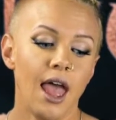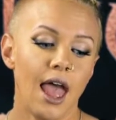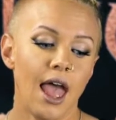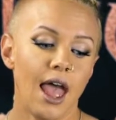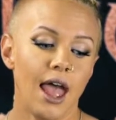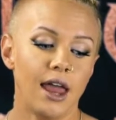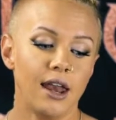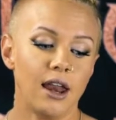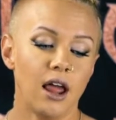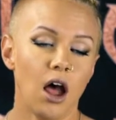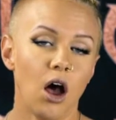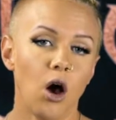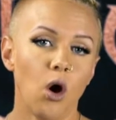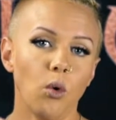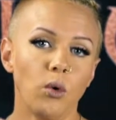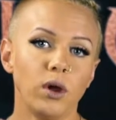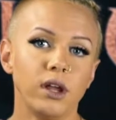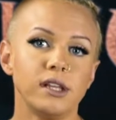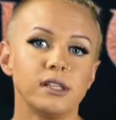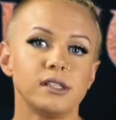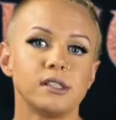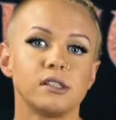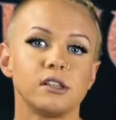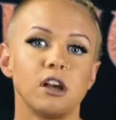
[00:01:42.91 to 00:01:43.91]
and I
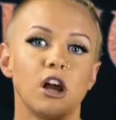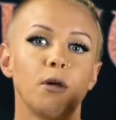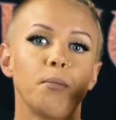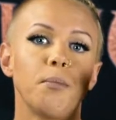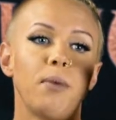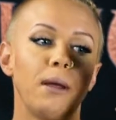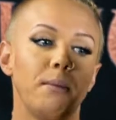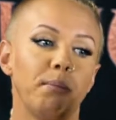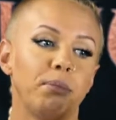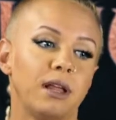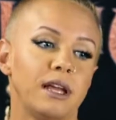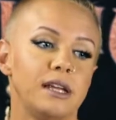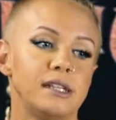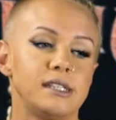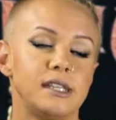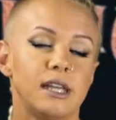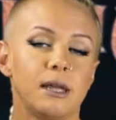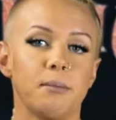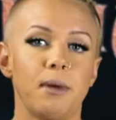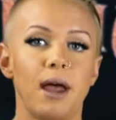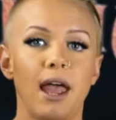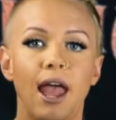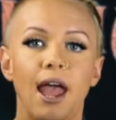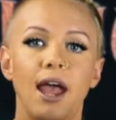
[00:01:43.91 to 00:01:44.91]
always start by
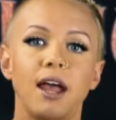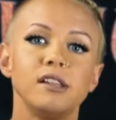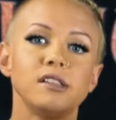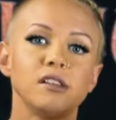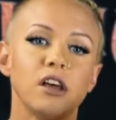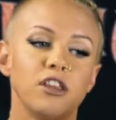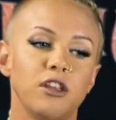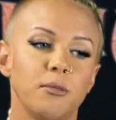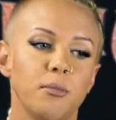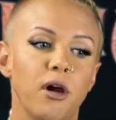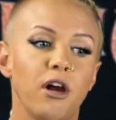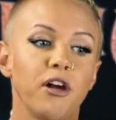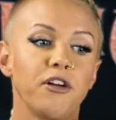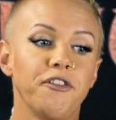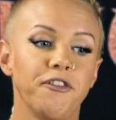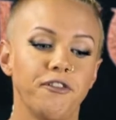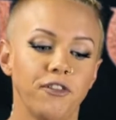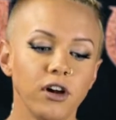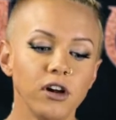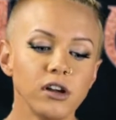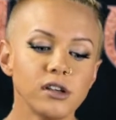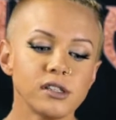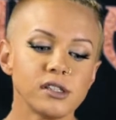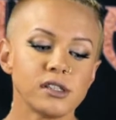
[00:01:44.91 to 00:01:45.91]
placing my hands on the bar
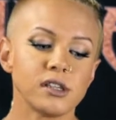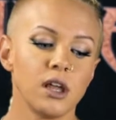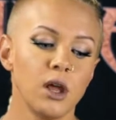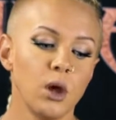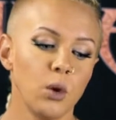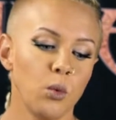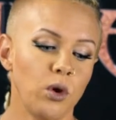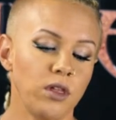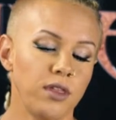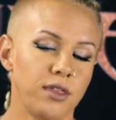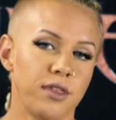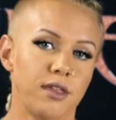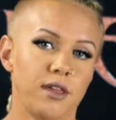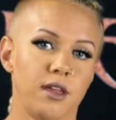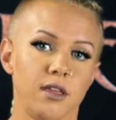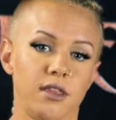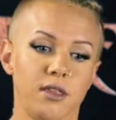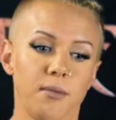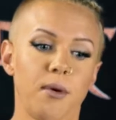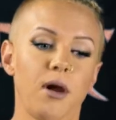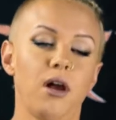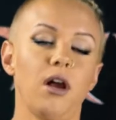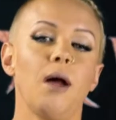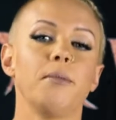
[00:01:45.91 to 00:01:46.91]
first with
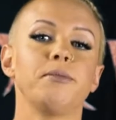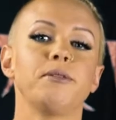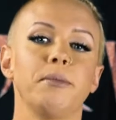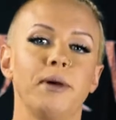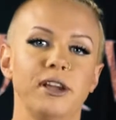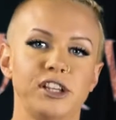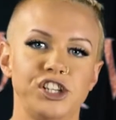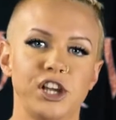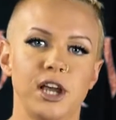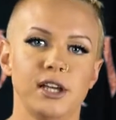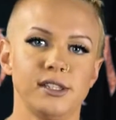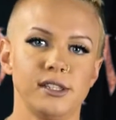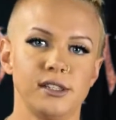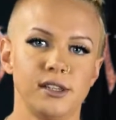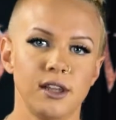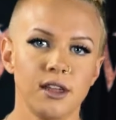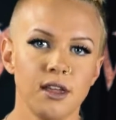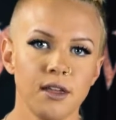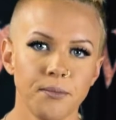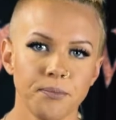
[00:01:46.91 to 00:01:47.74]
the bar up to my chest.